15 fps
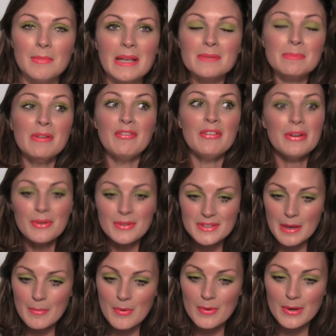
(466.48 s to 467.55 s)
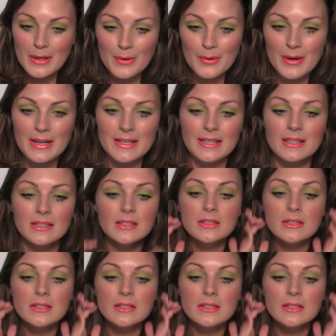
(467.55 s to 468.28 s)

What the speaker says: Makes me feel summery already.